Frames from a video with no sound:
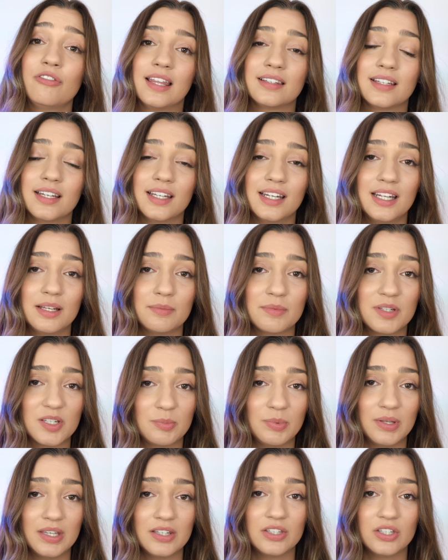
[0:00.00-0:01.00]
and letting Him
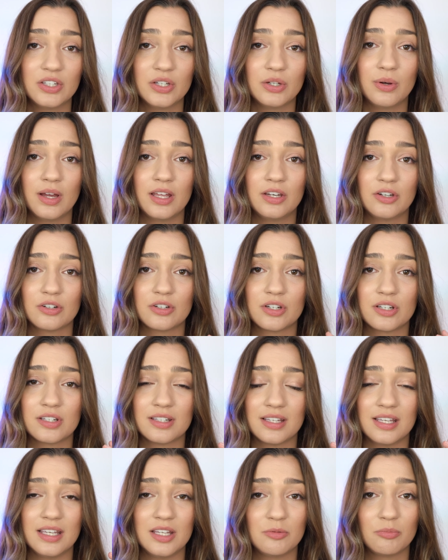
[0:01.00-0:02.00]
speak to you, and you're
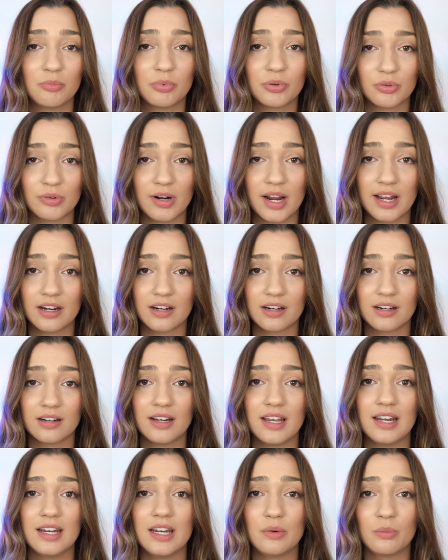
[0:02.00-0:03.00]
just in prayer
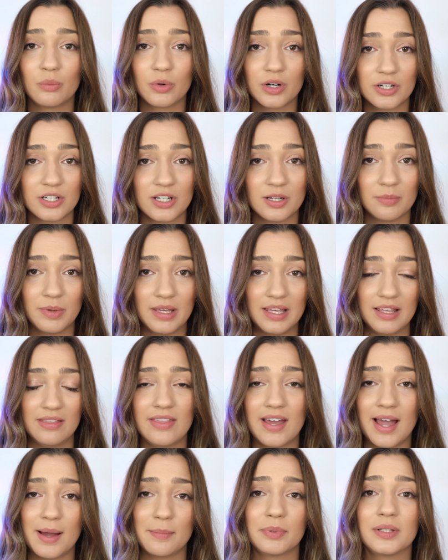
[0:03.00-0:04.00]
and in worship
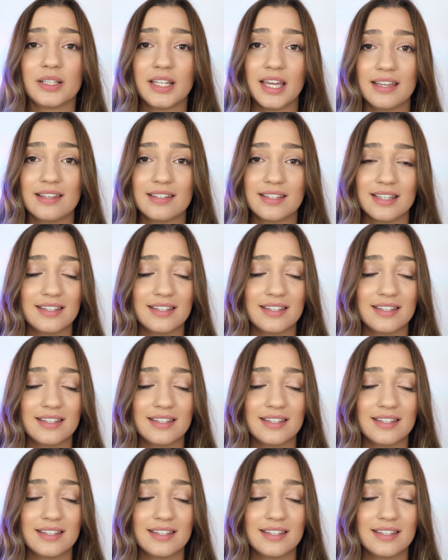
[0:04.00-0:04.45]
in that place,